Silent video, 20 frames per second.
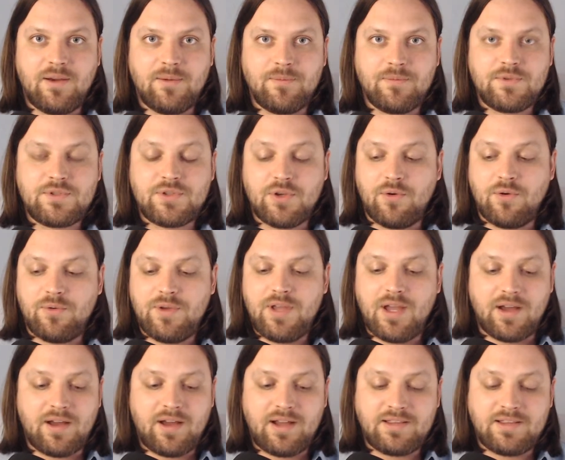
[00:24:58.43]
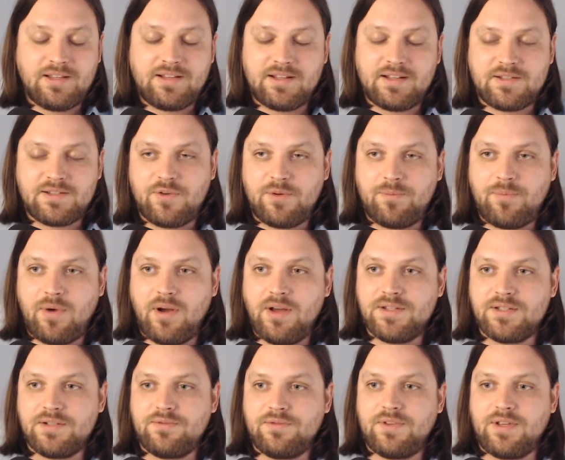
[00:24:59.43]
So yeah, I think that's a very
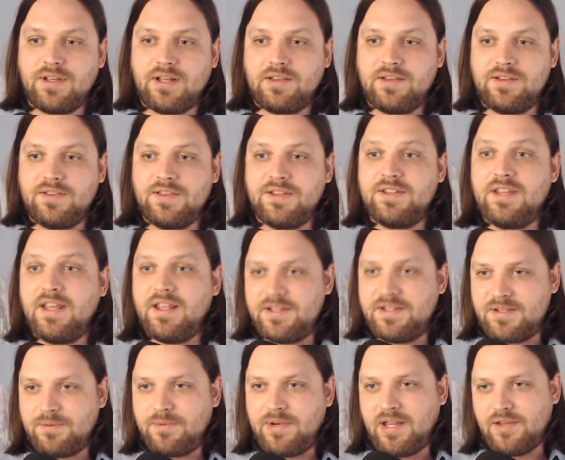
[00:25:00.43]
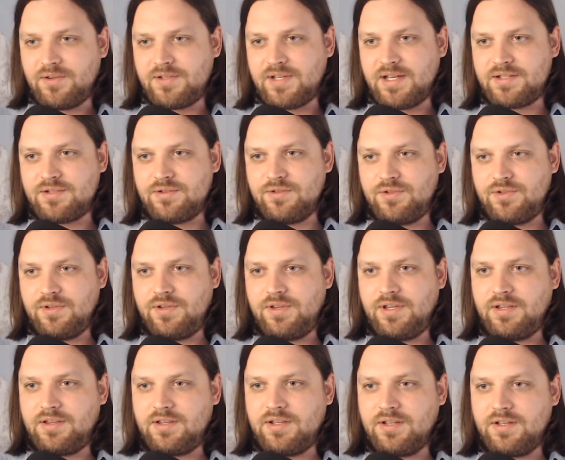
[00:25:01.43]
positive thing. I think that, and someone else asked, do you
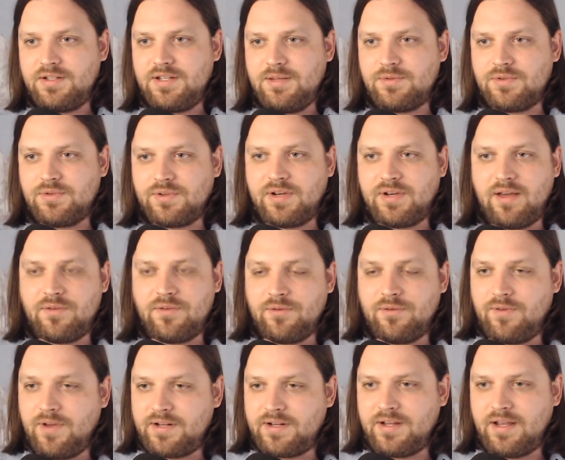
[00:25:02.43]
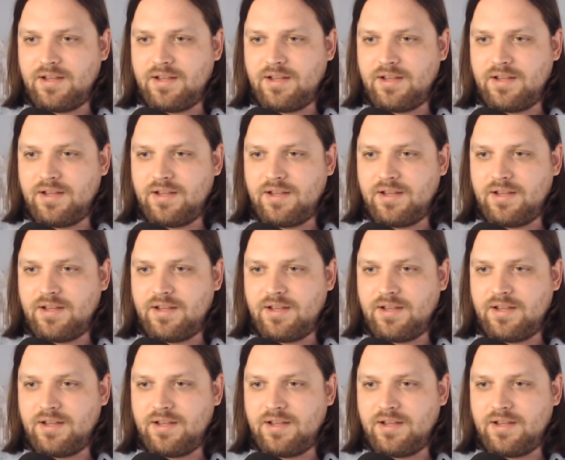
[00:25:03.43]
think the Teamsters are going to have an effect? I